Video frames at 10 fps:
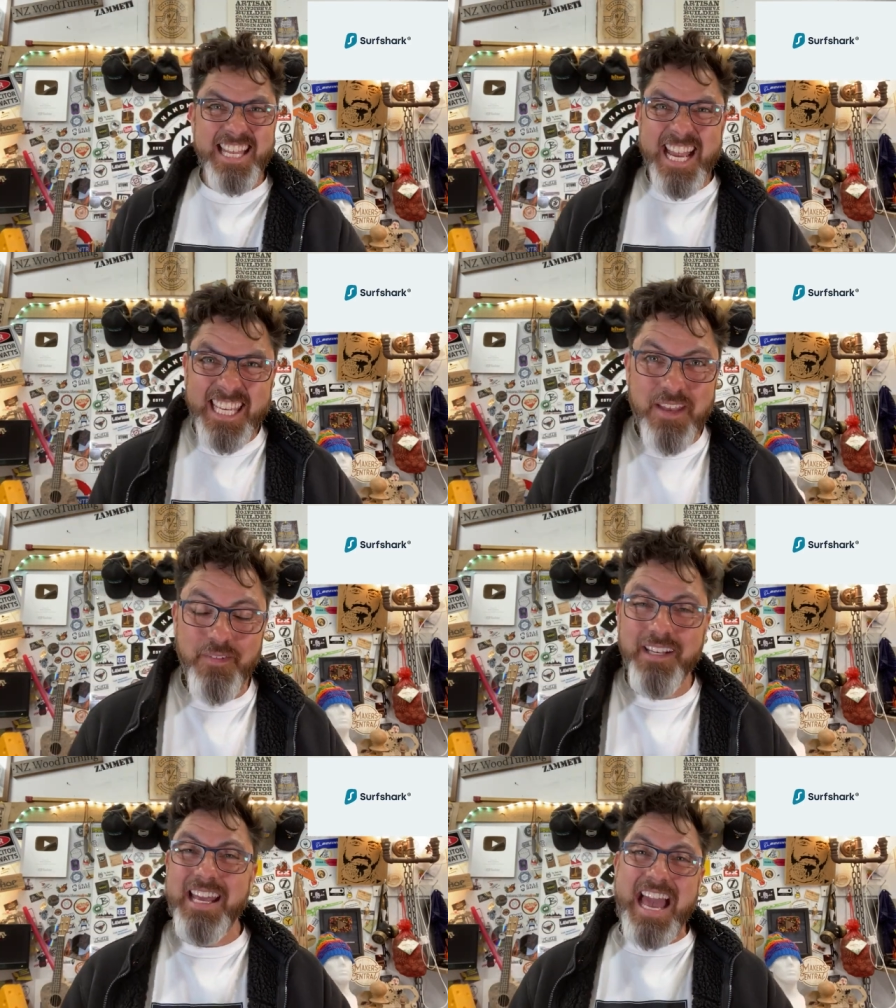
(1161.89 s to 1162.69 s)
They're
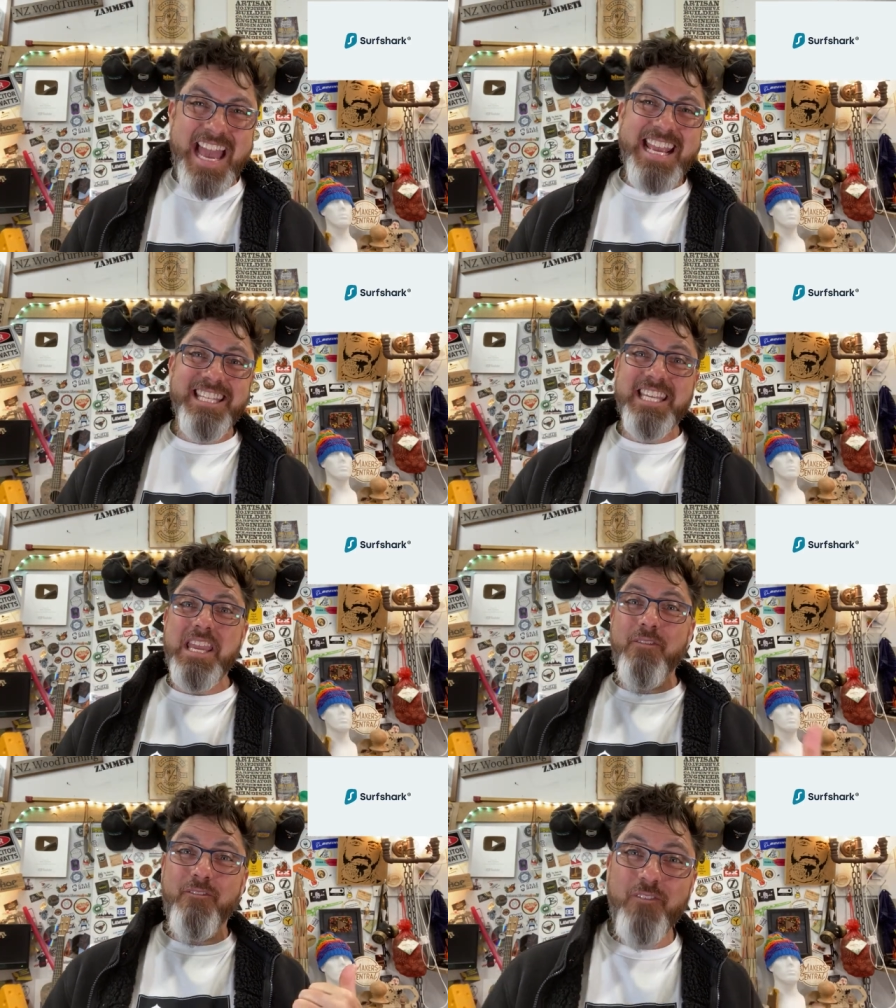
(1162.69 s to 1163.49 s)
giving
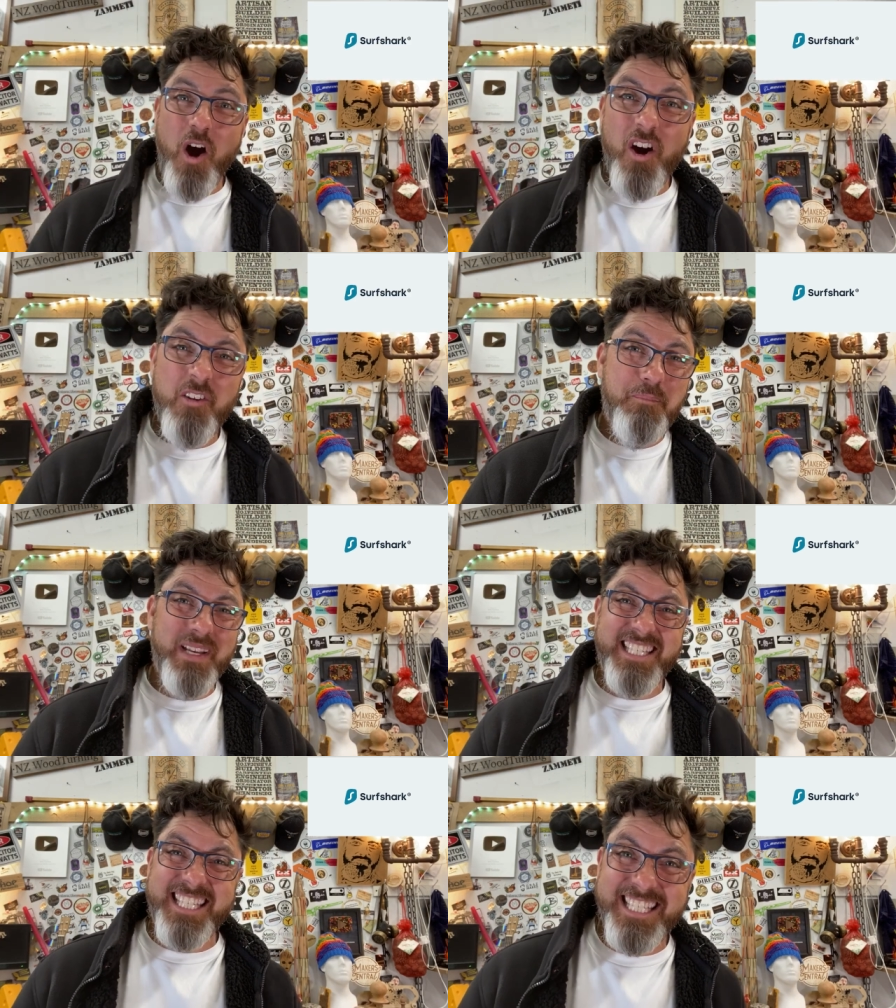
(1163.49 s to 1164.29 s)

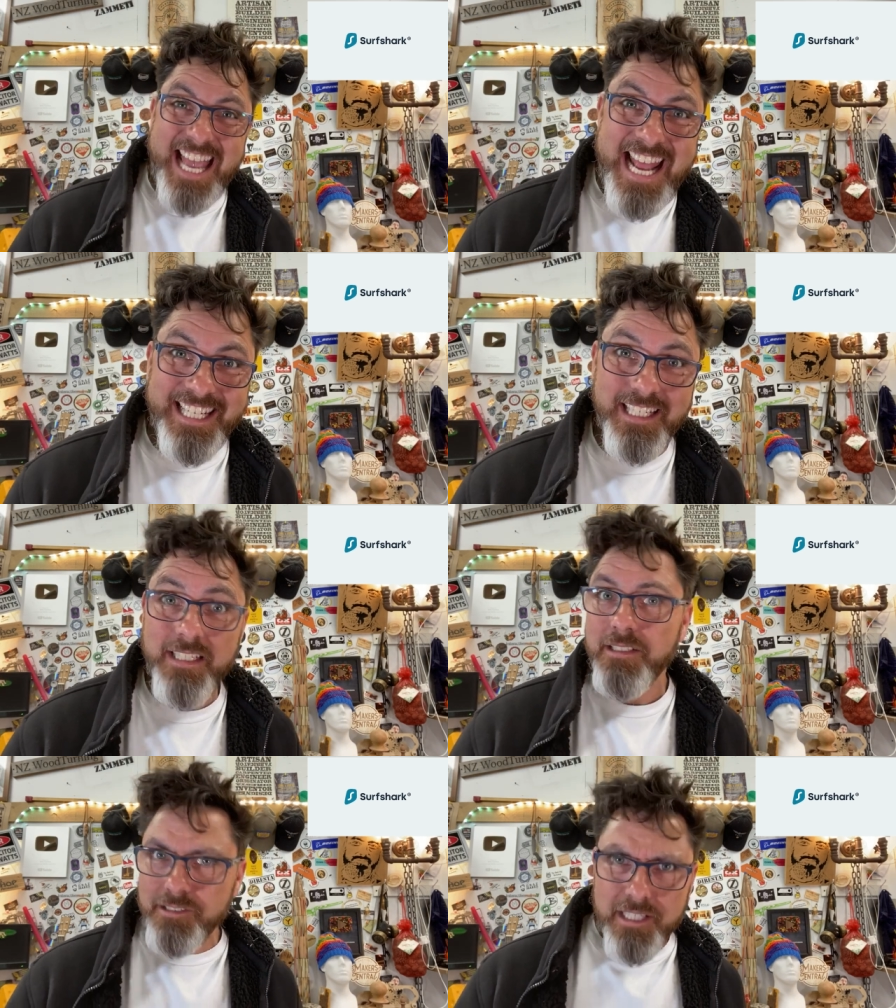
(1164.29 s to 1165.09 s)
85%
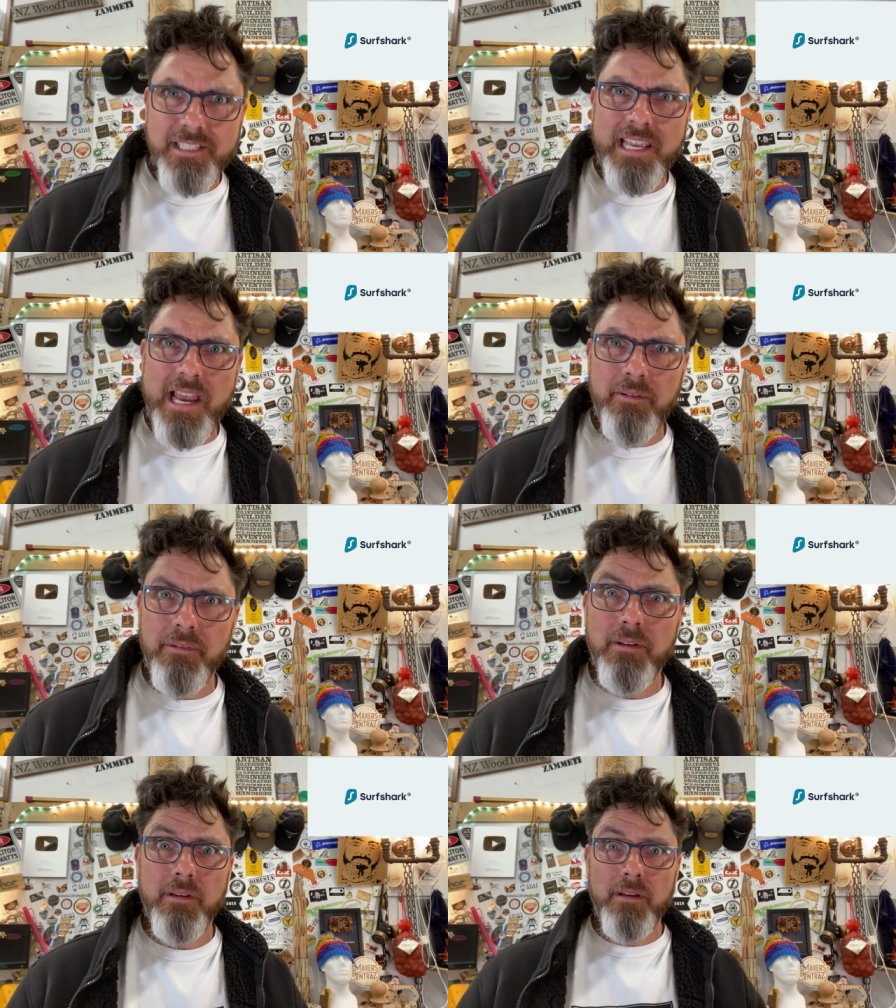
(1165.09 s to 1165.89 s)

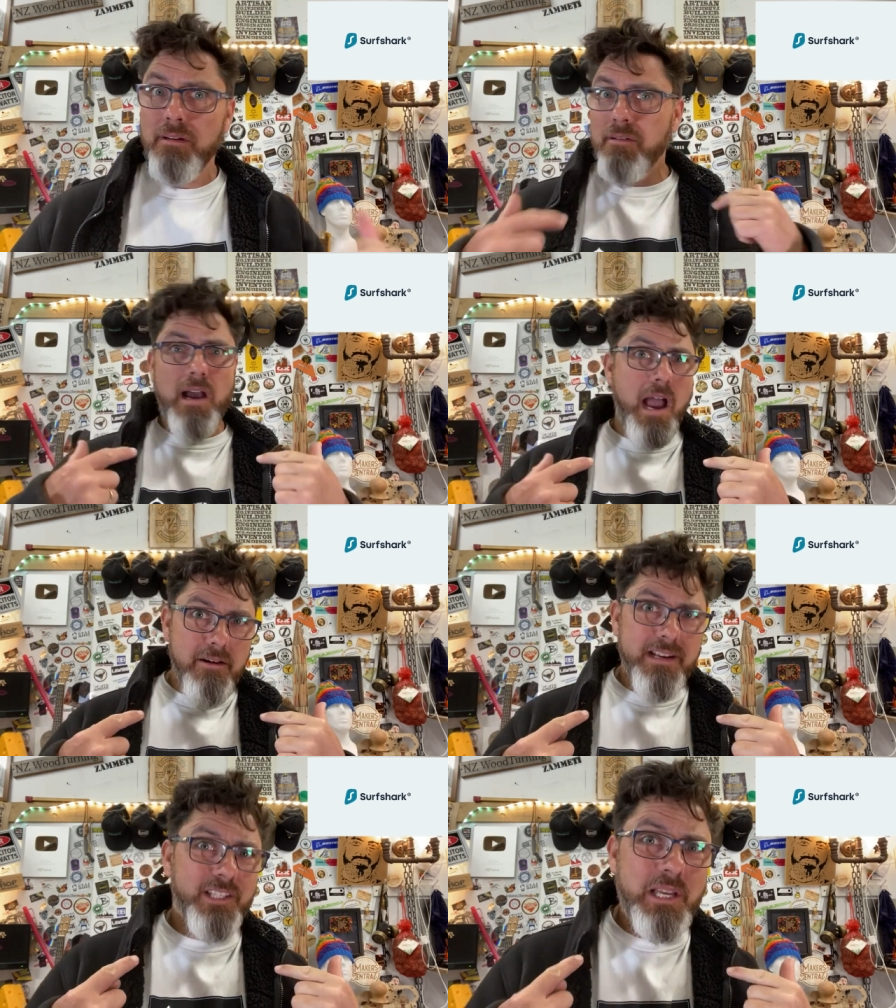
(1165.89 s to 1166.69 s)
discount,
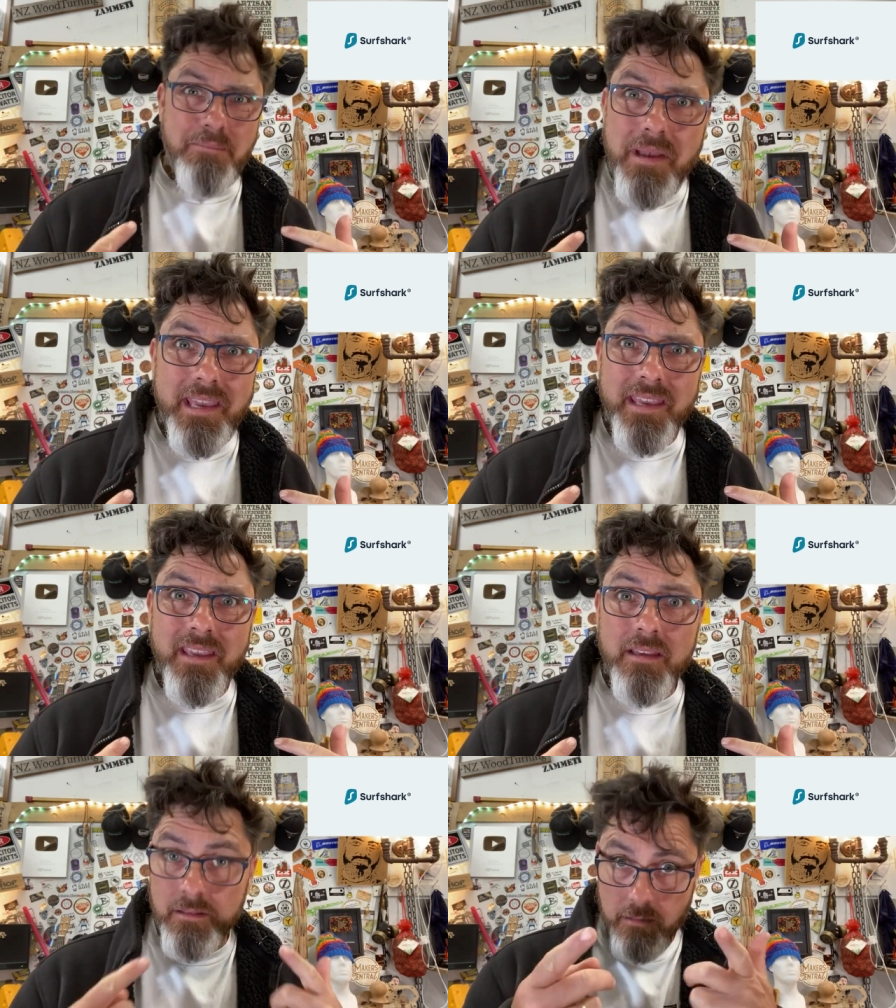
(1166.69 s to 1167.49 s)
only to
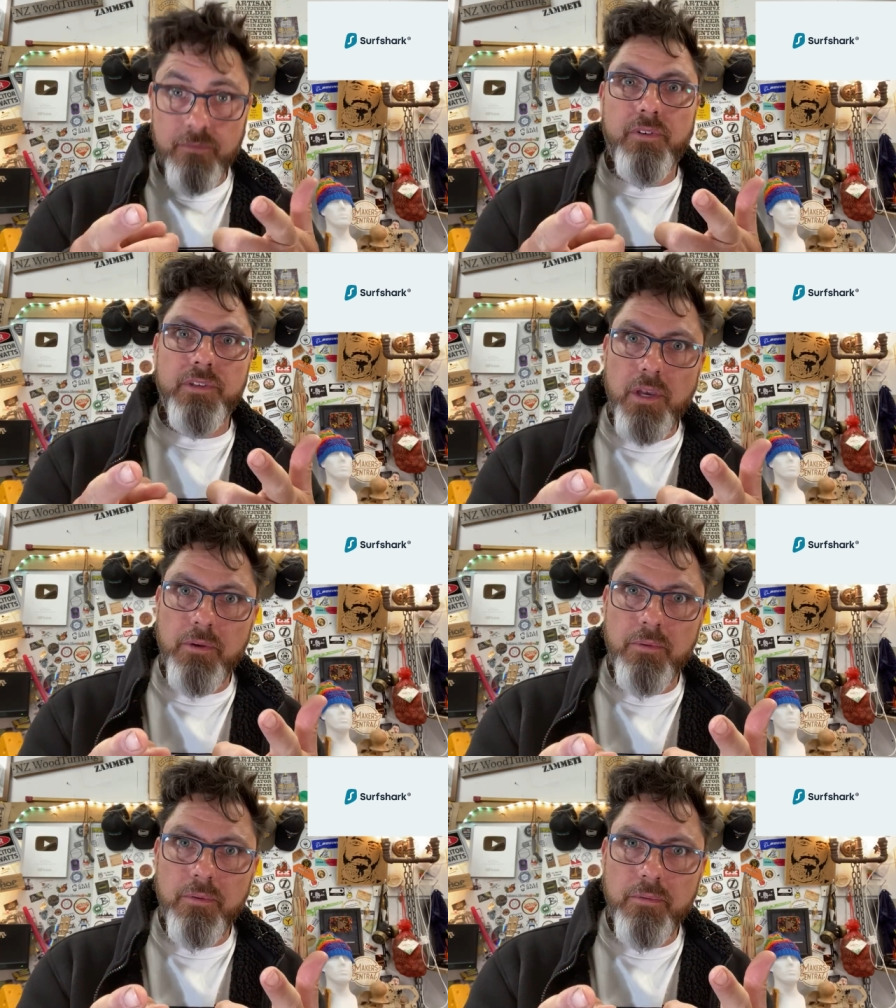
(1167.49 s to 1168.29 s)
me, for you.